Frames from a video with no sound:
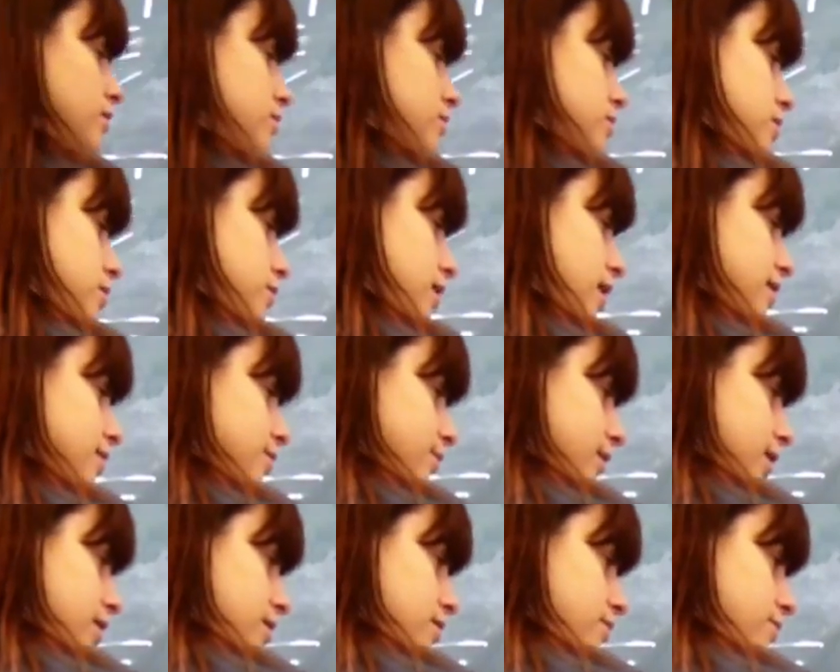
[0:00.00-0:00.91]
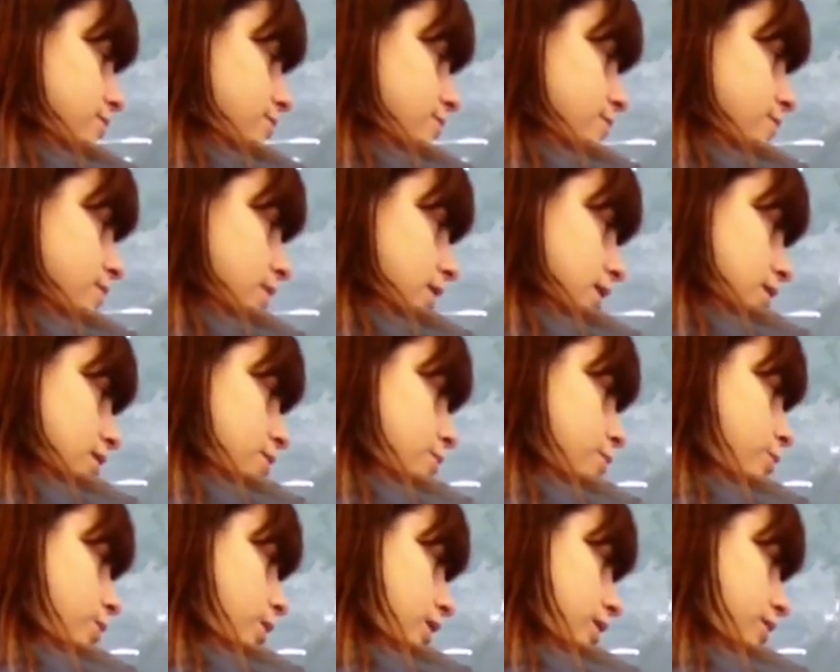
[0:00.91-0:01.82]
So that's written
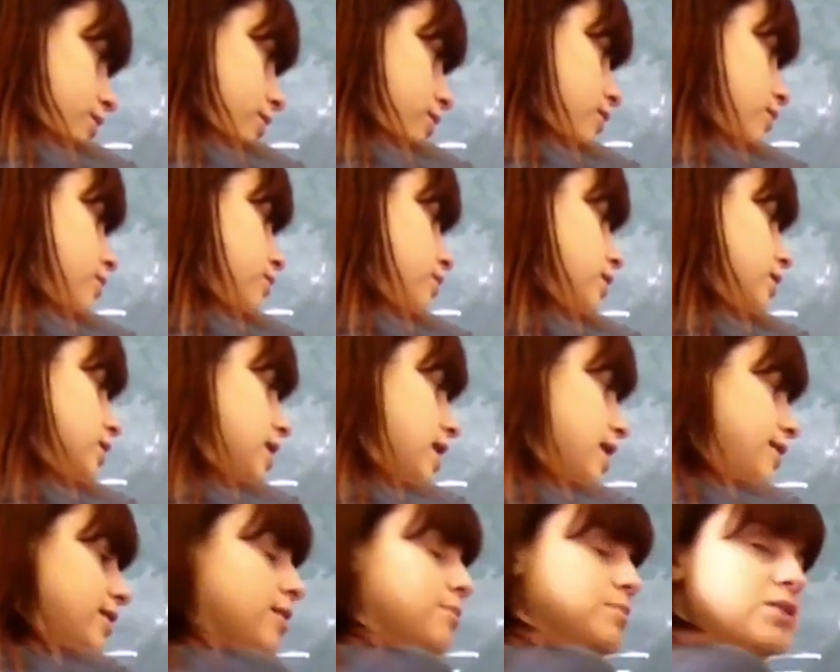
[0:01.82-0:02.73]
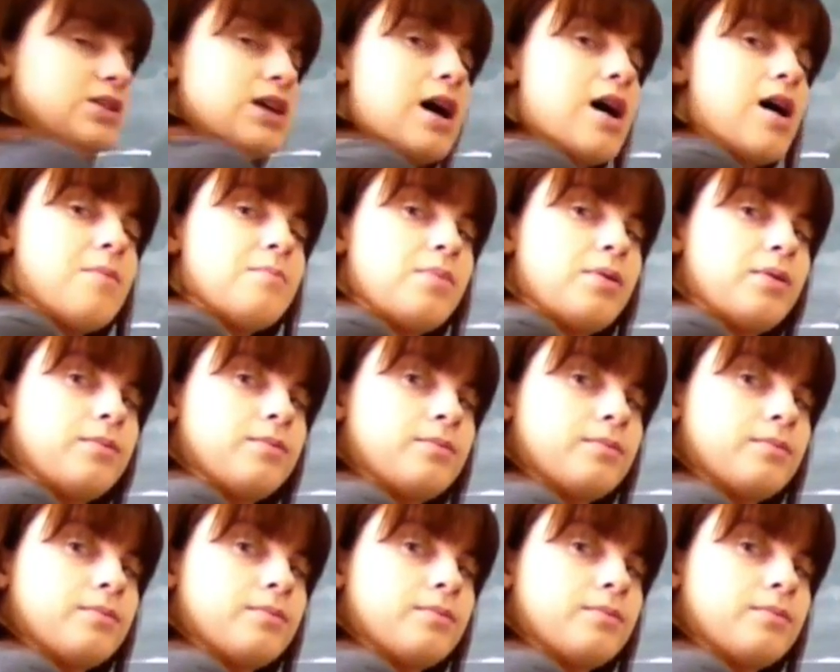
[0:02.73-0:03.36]
with the line up top.